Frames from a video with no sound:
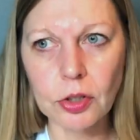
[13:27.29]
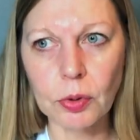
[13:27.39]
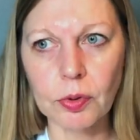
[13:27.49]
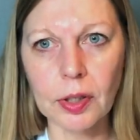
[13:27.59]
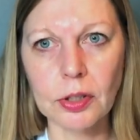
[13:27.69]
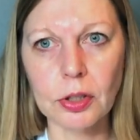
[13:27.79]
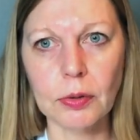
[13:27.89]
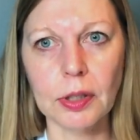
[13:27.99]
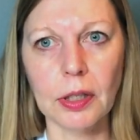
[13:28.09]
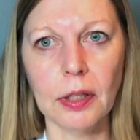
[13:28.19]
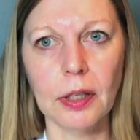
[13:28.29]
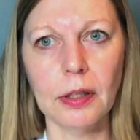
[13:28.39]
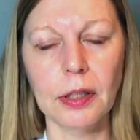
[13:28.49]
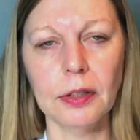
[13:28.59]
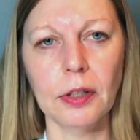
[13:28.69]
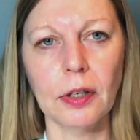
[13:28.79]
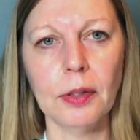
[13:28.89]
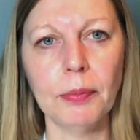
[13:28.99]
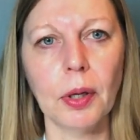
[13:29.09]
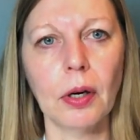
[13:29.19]
she will send you in your
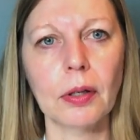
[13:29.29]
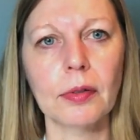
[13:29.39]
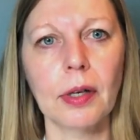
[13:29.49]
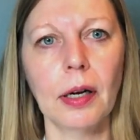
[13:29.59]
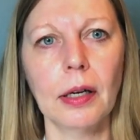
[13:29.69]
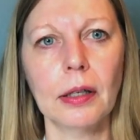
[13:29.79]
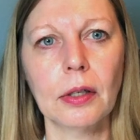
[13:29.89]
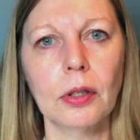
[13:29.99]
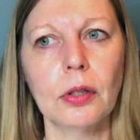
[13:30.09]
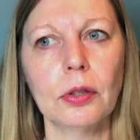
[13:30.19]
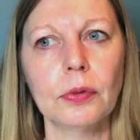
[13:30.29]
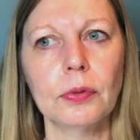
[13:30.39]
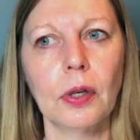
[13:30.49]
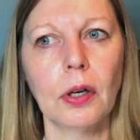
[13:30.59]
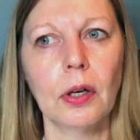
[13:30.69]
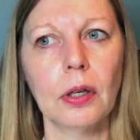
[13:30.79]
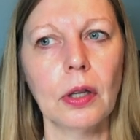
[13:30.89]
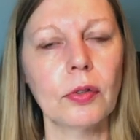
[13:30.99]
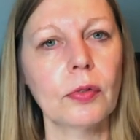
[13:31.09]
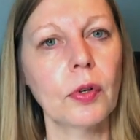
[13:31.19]
inbox a code for
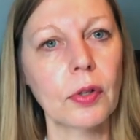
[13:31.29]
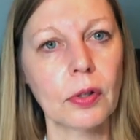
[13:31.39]
lots of other